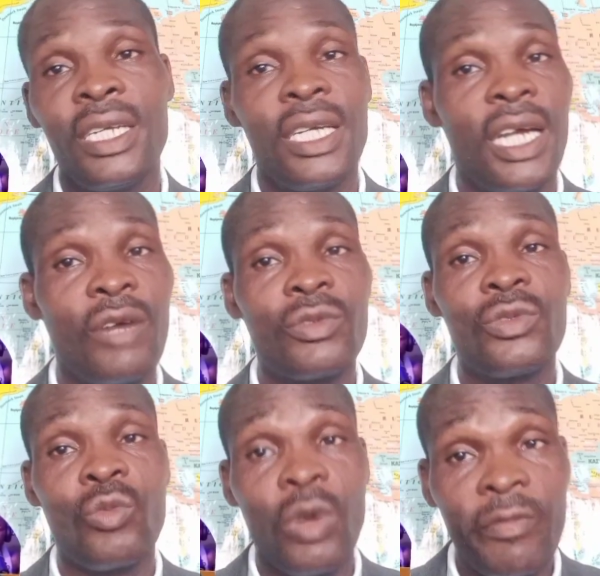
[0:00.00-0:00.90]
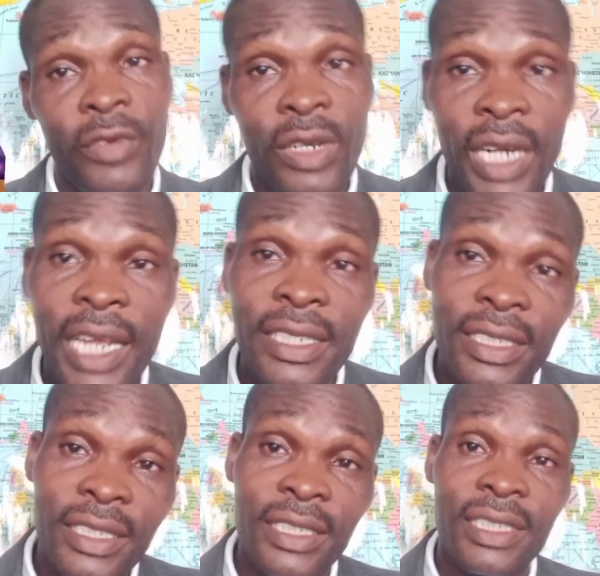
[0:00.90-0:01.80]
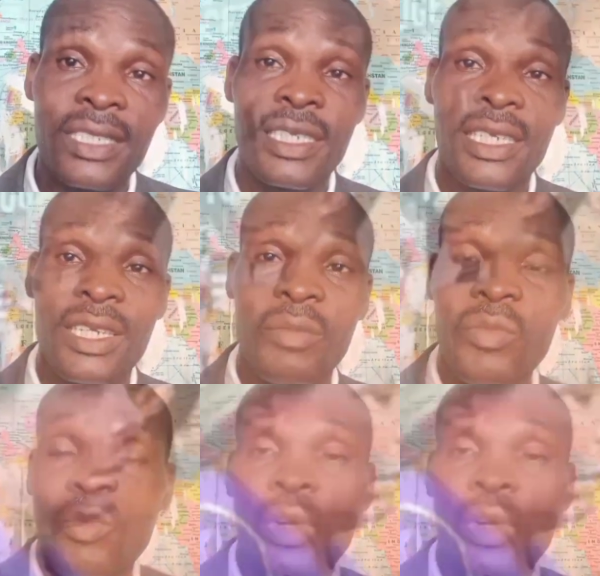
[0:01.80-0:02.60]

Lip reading: and we should work for Christ. But what